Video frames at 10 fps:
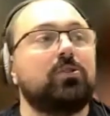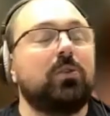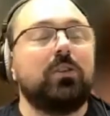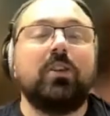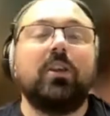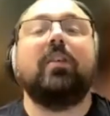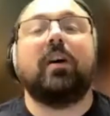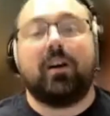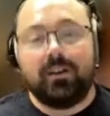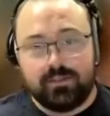to
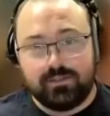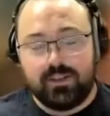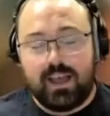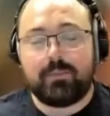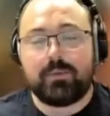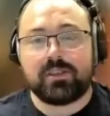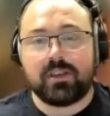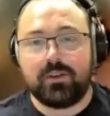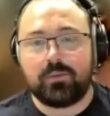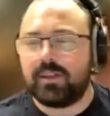another
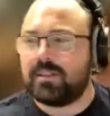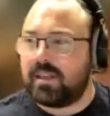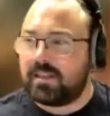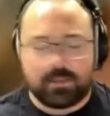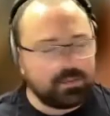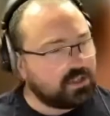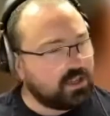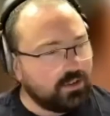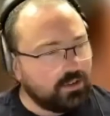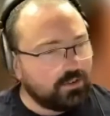episode. What is this?
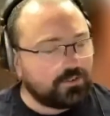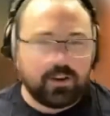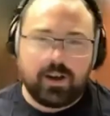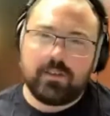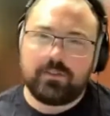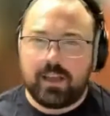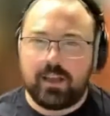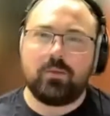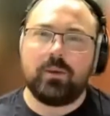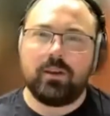Episode 5
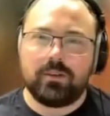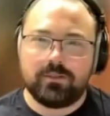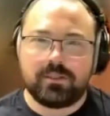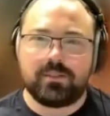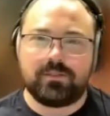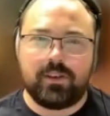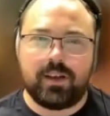now? Are we on? Is it 5?